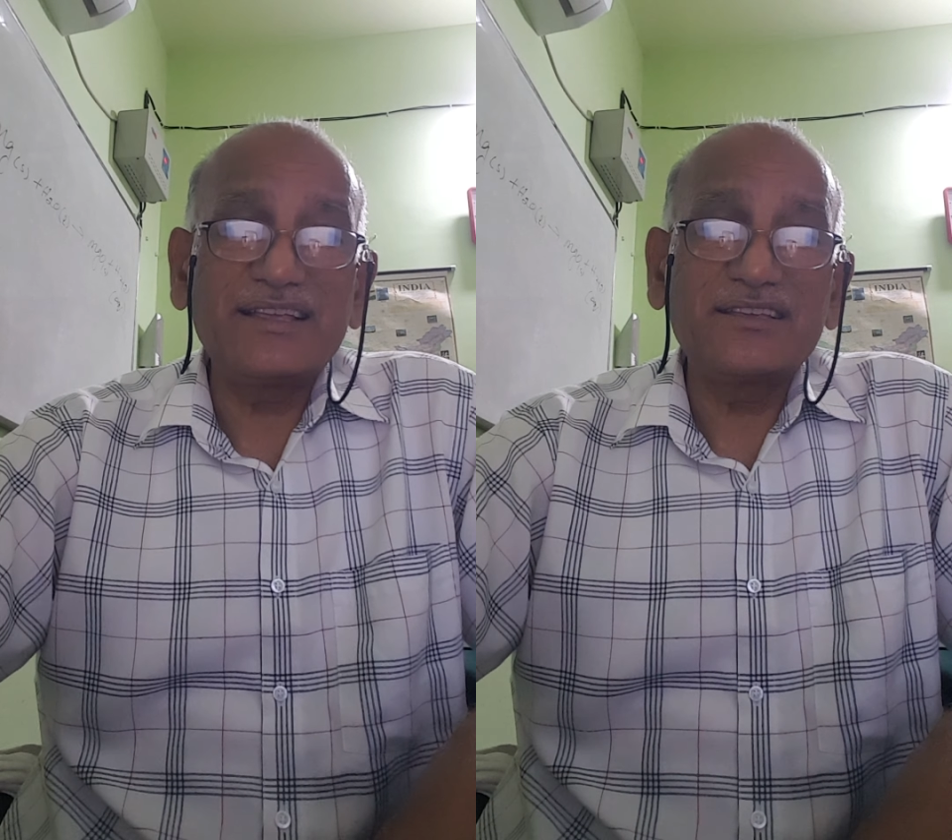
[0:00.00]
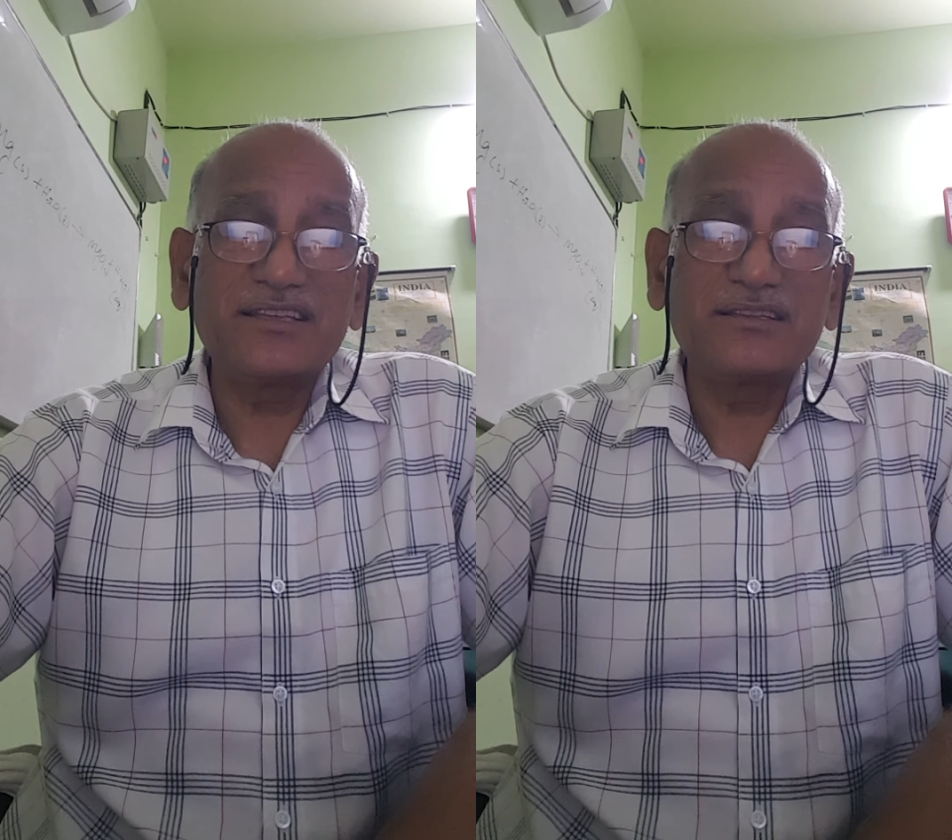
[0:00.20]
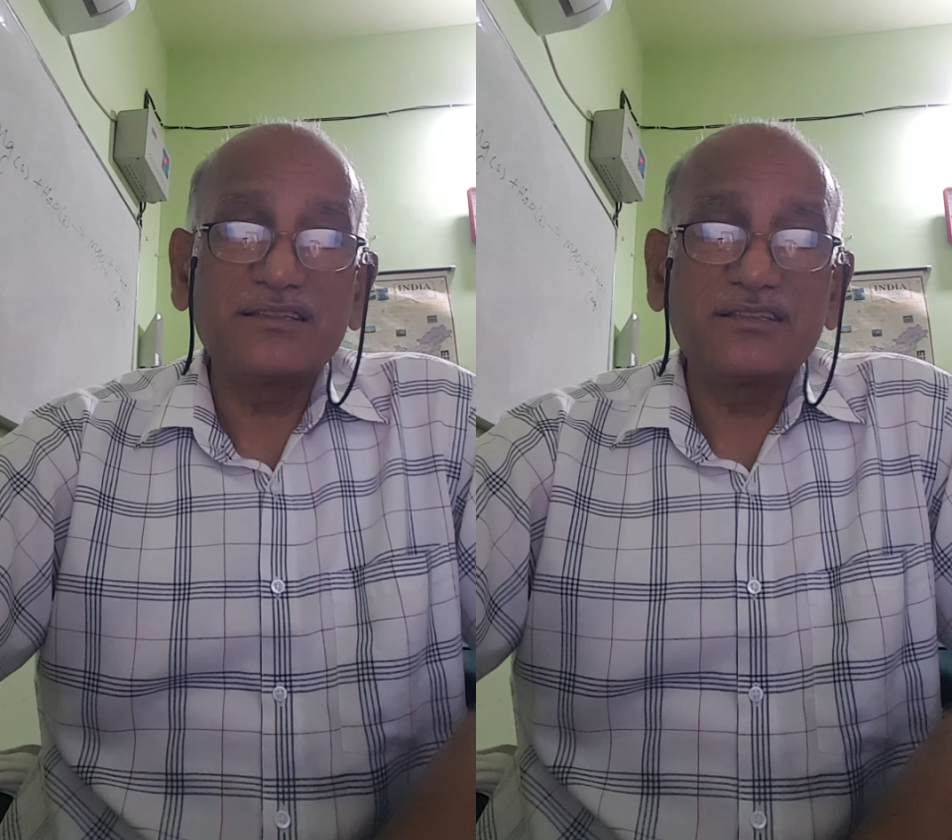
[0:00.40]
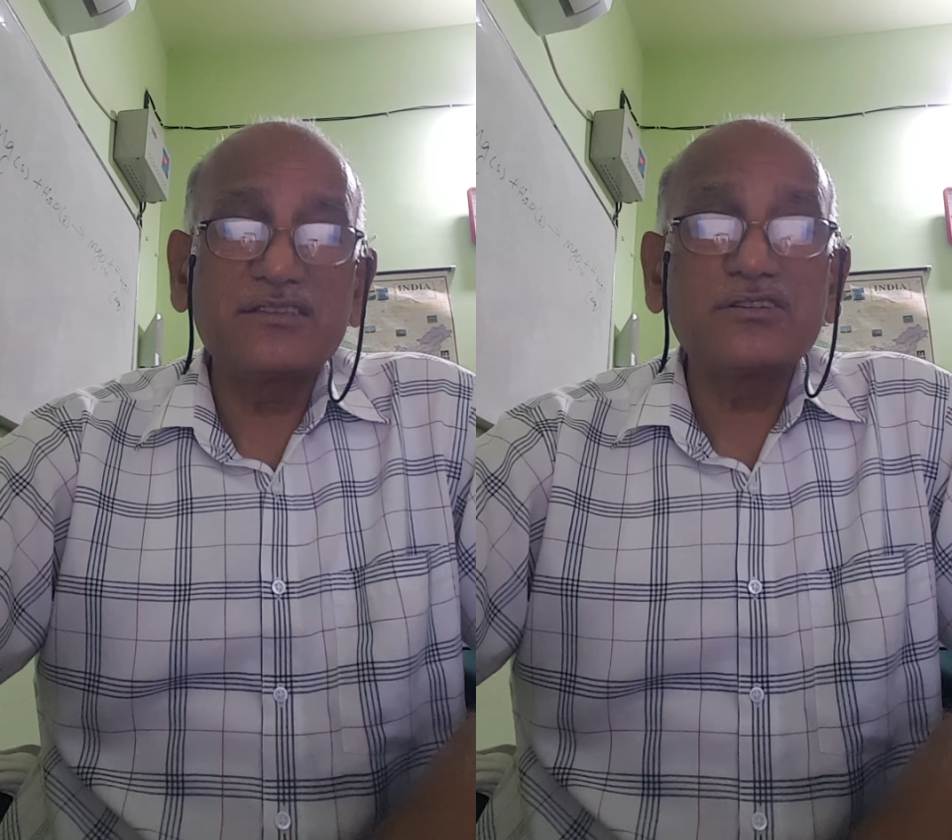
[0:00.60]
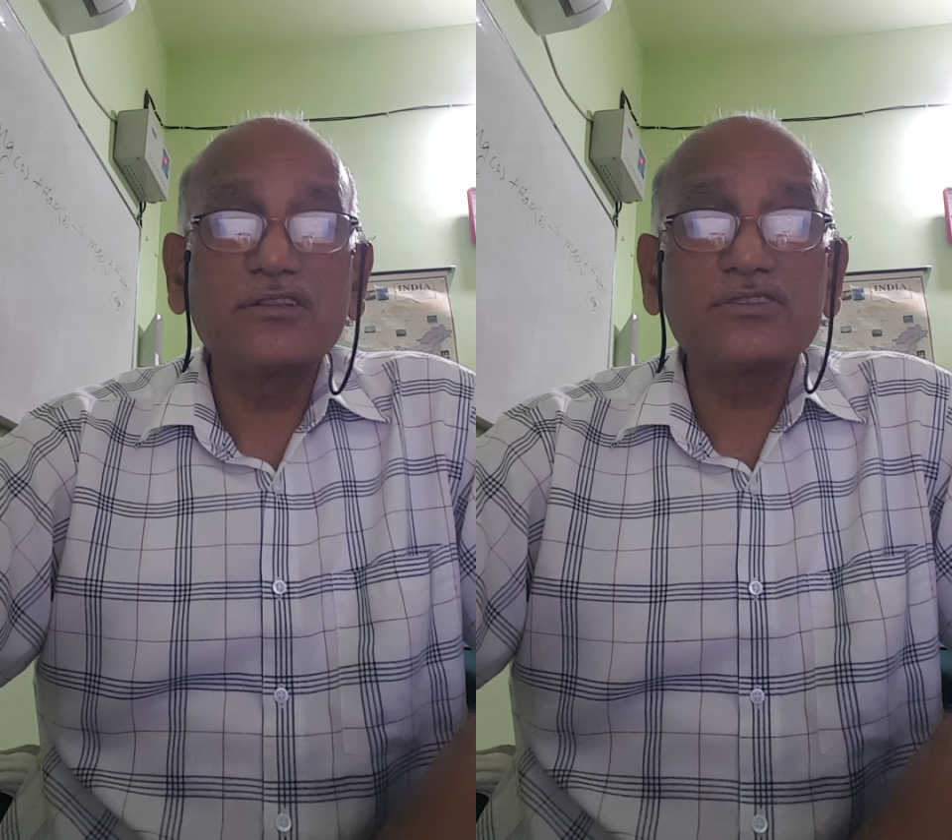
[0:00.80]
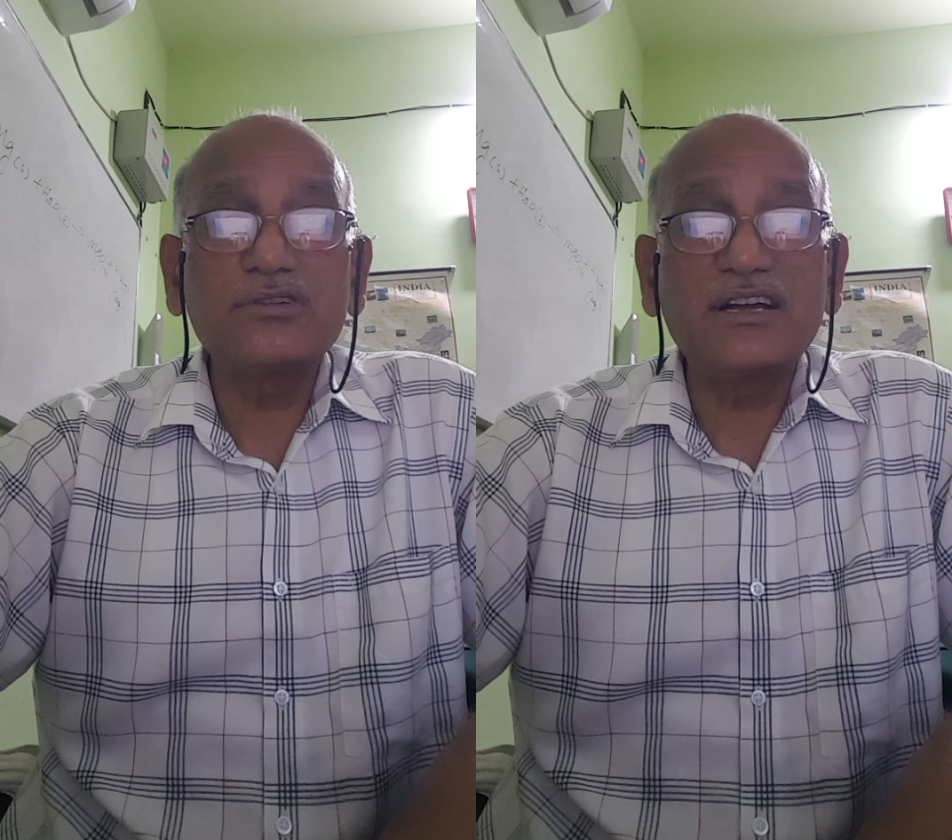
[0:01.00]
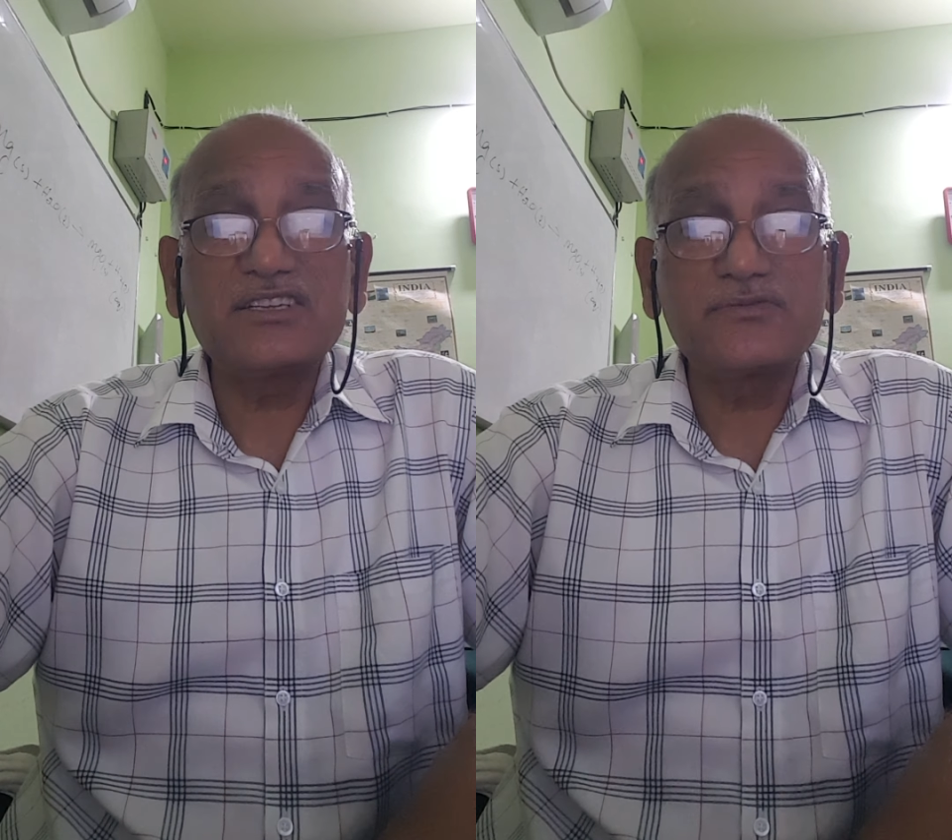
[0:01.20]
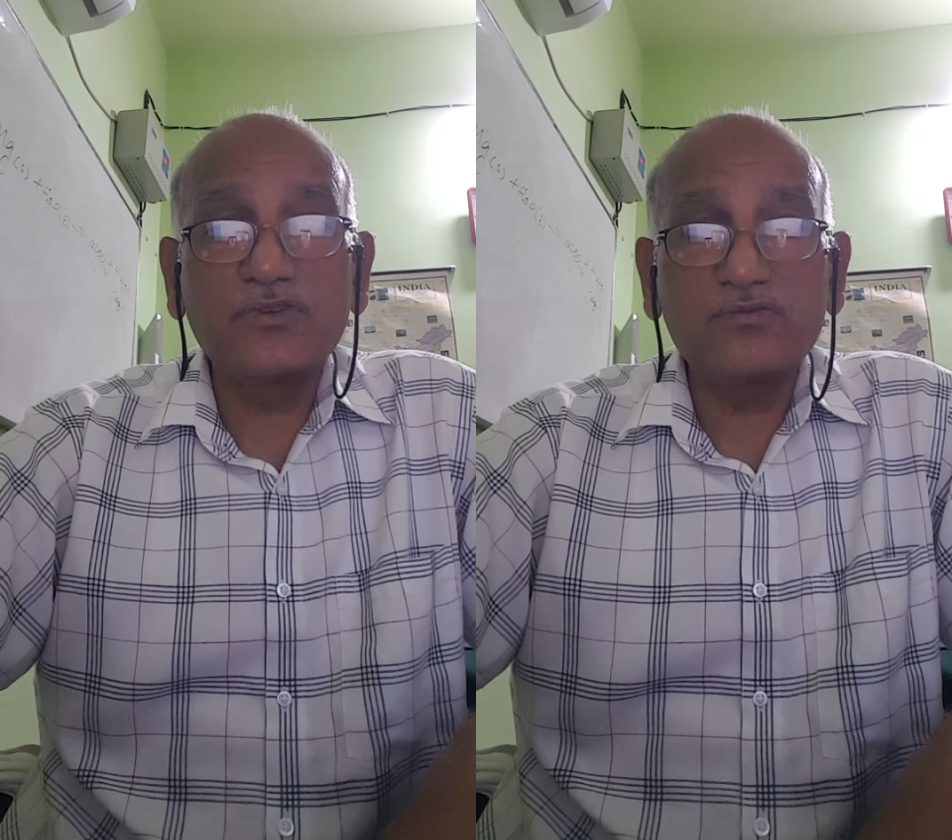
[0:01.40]
ranking this is also
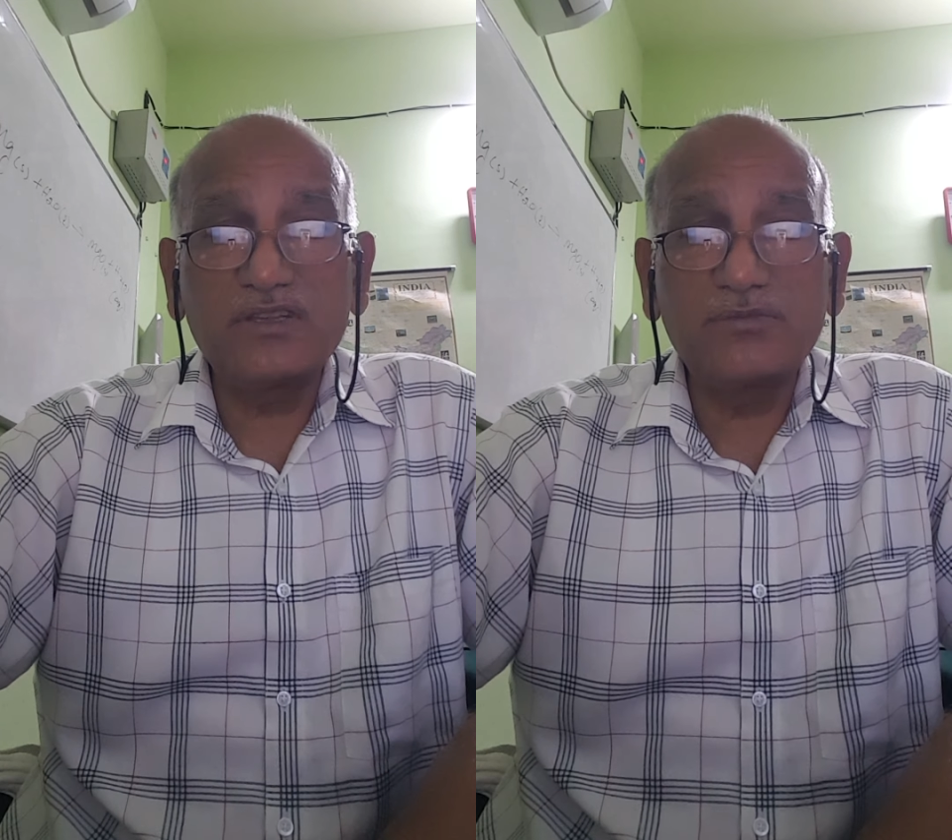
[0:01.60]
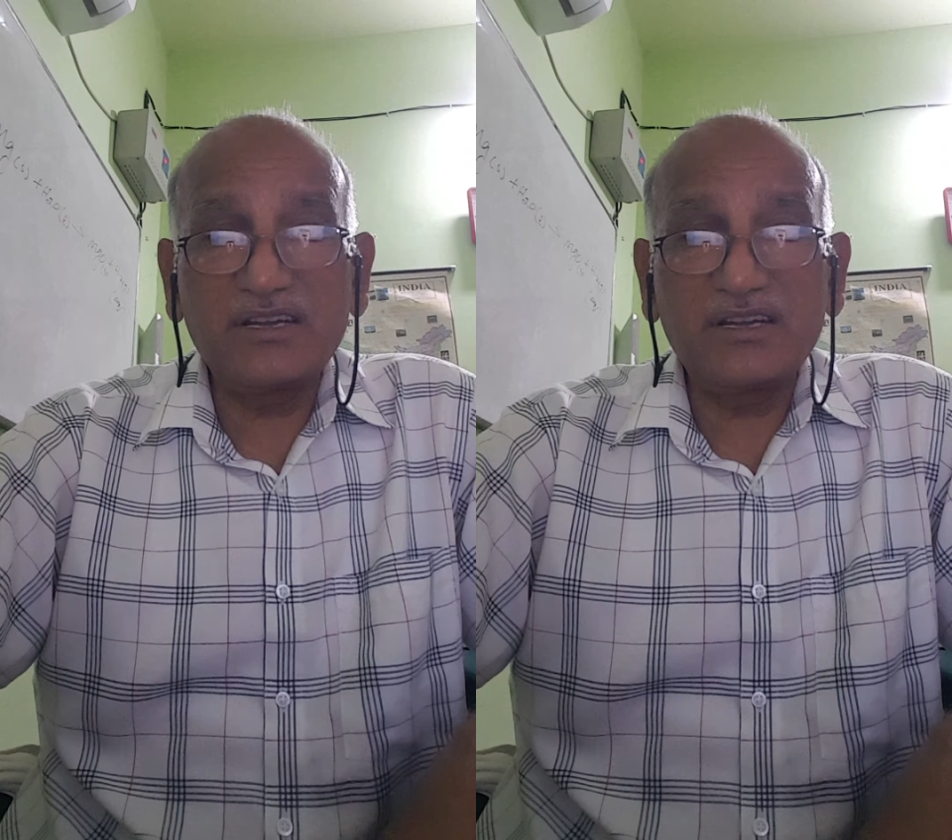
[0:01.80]
asked for one